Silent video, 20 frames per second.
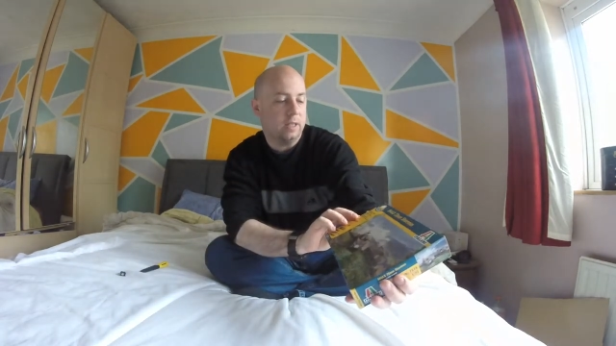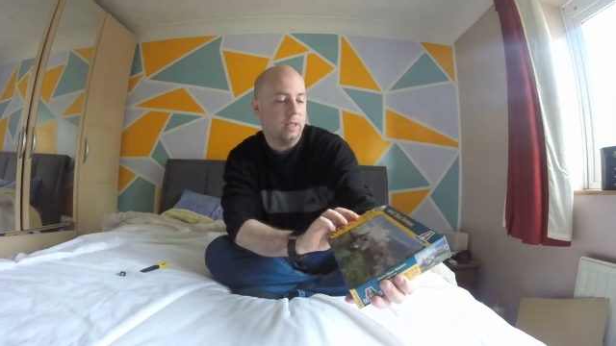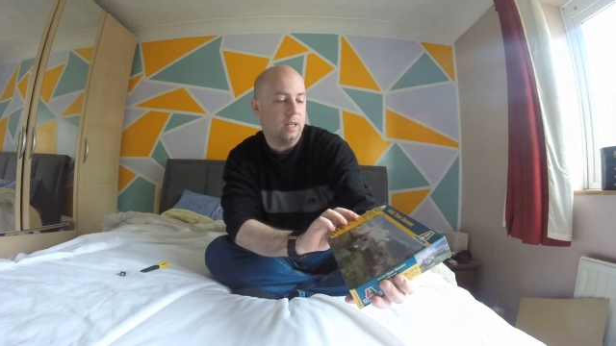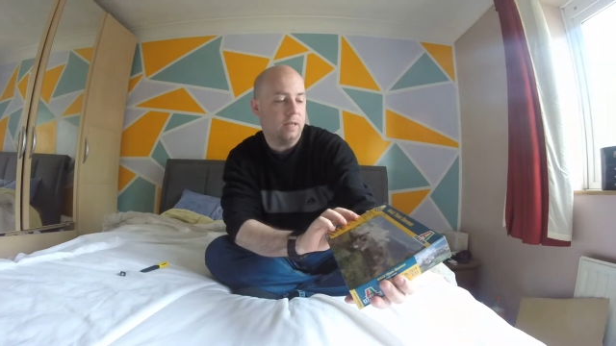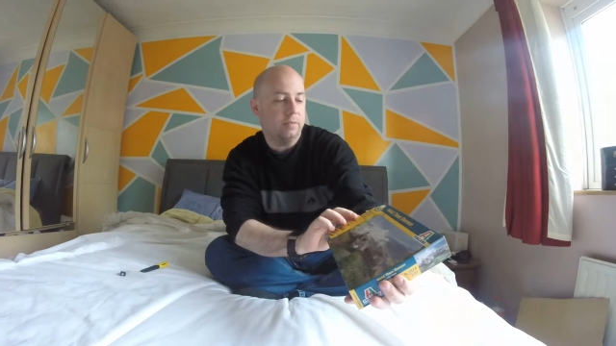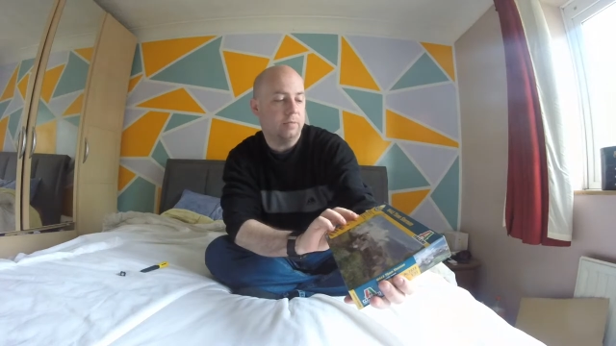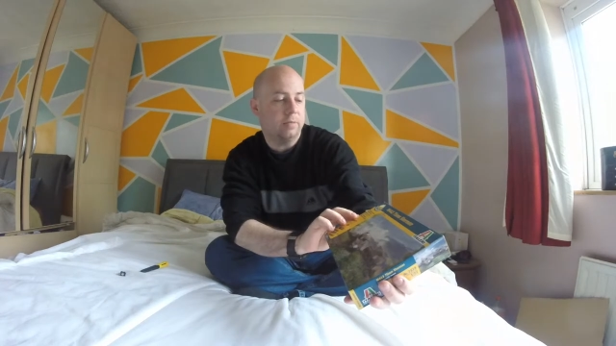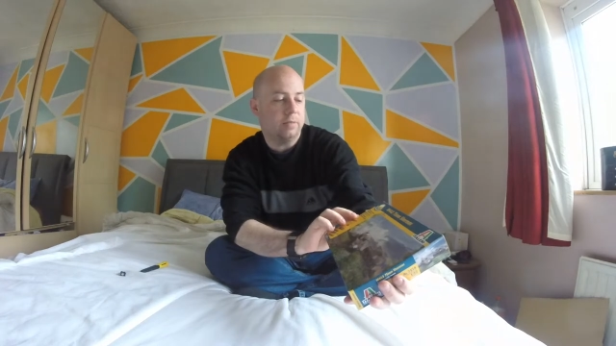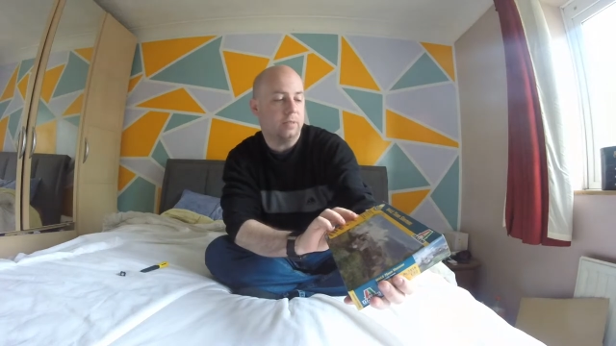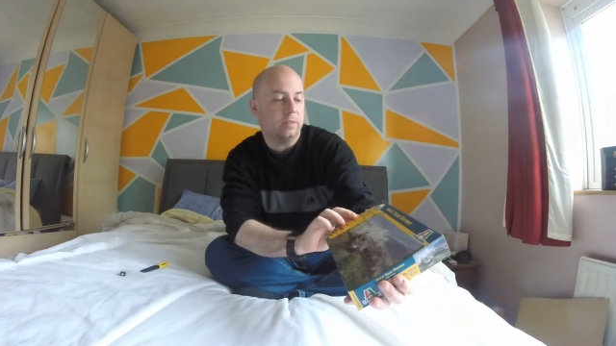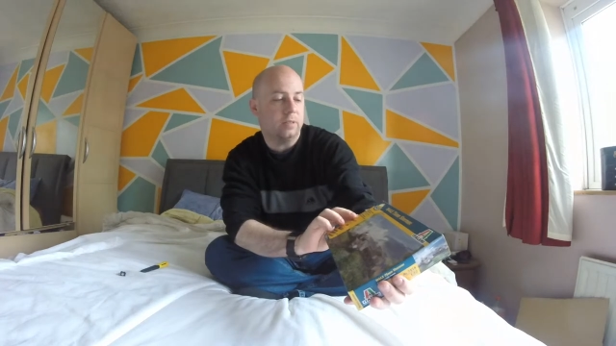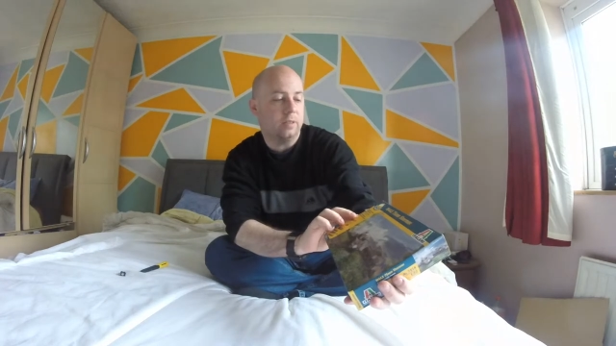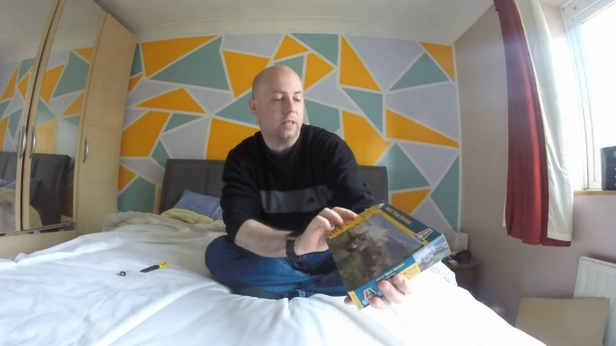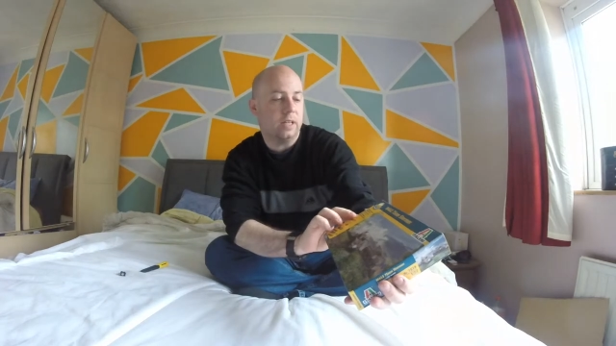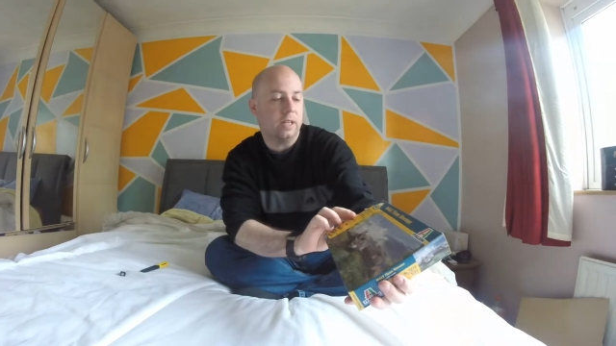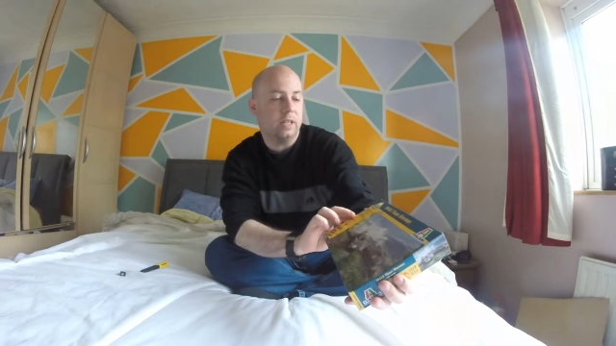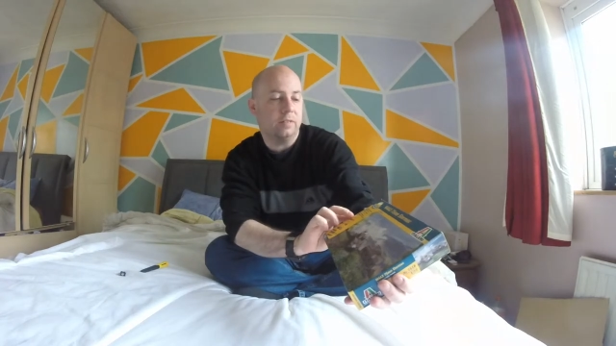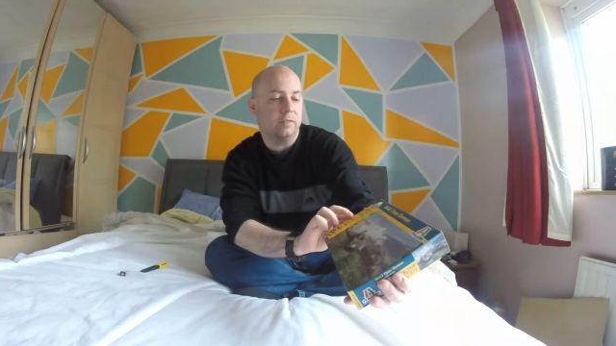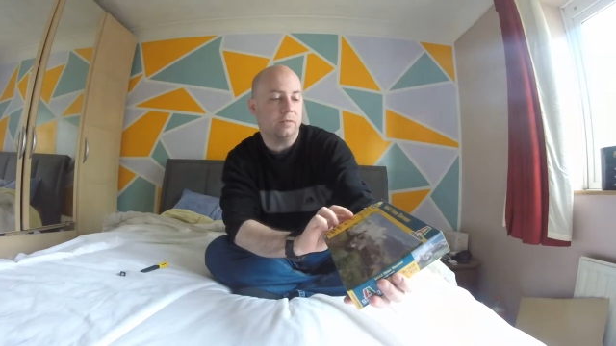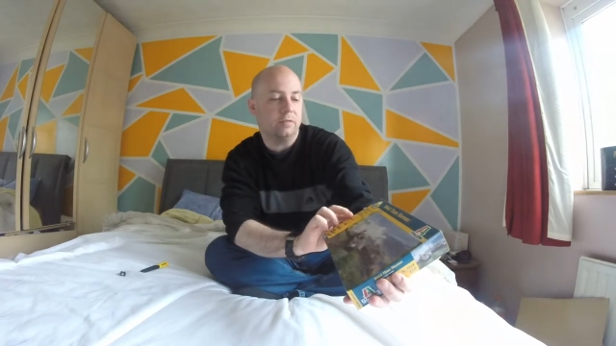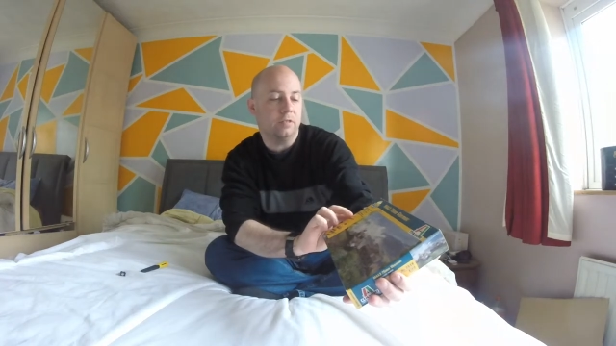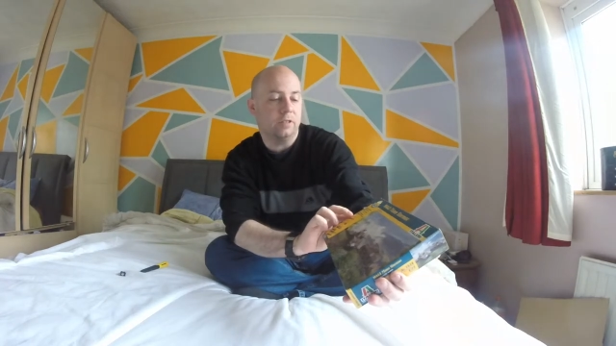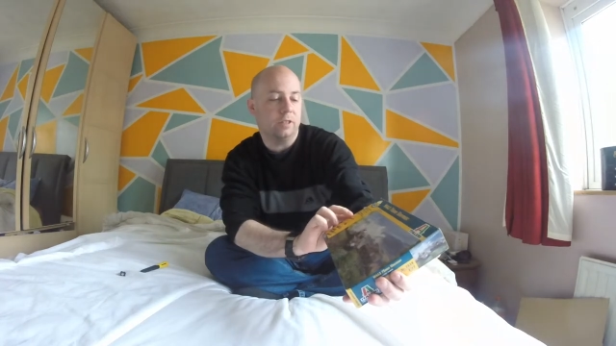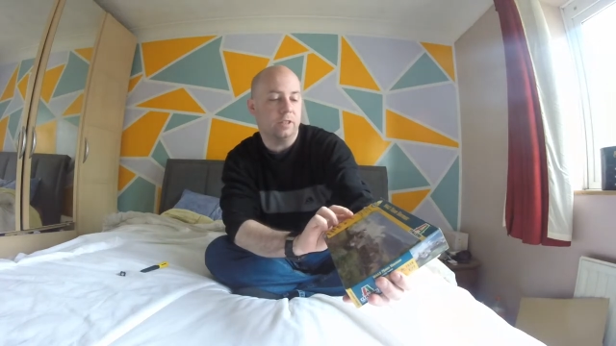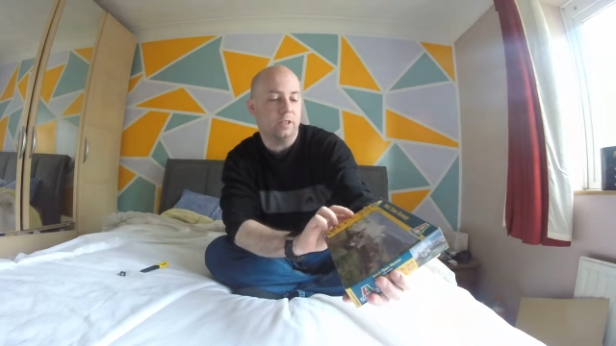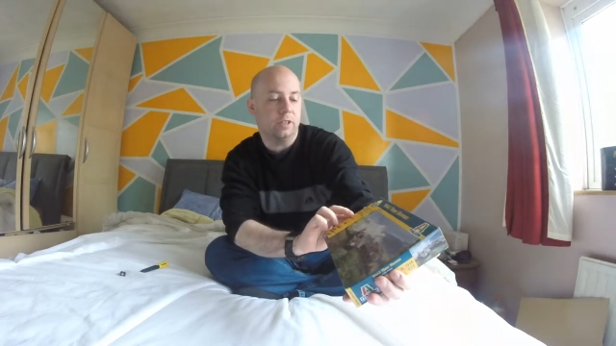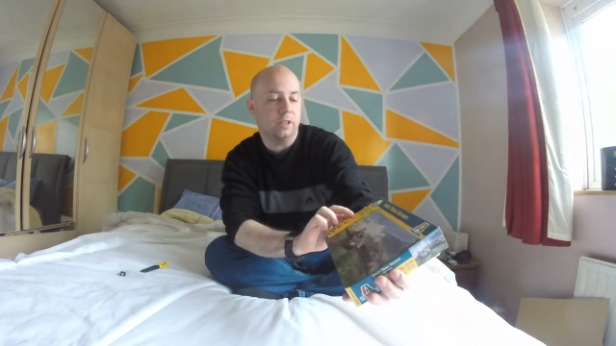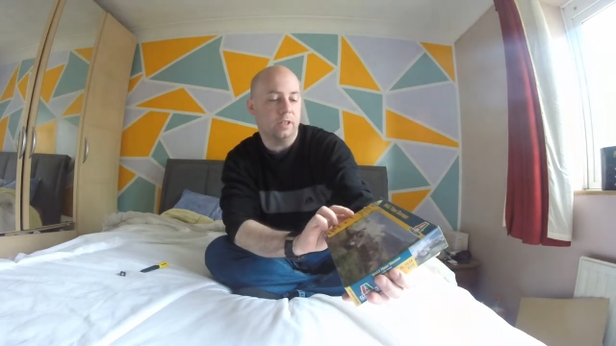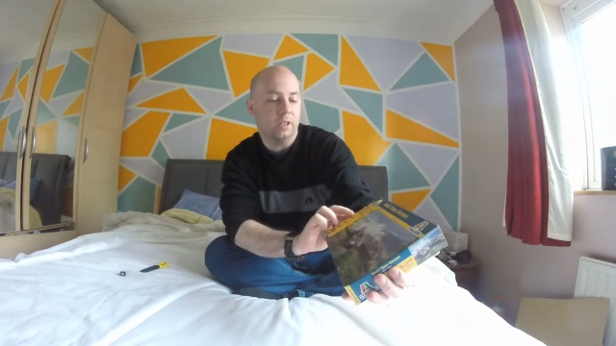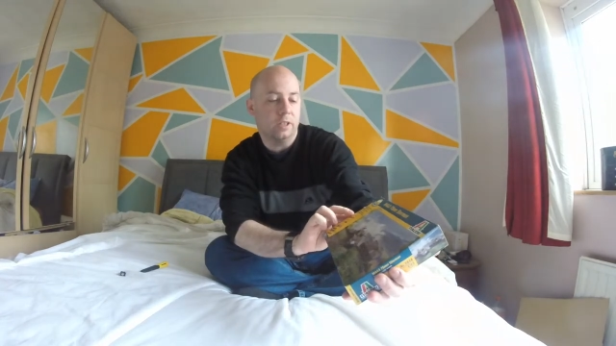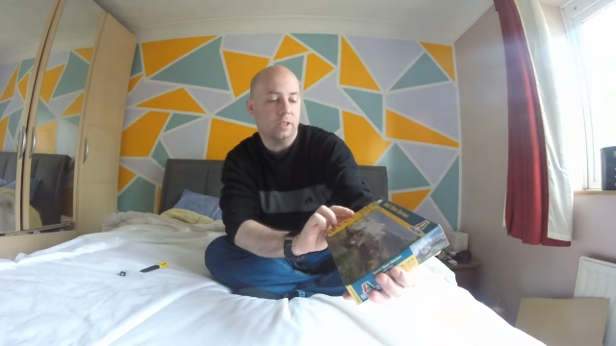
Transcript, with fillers: M4A3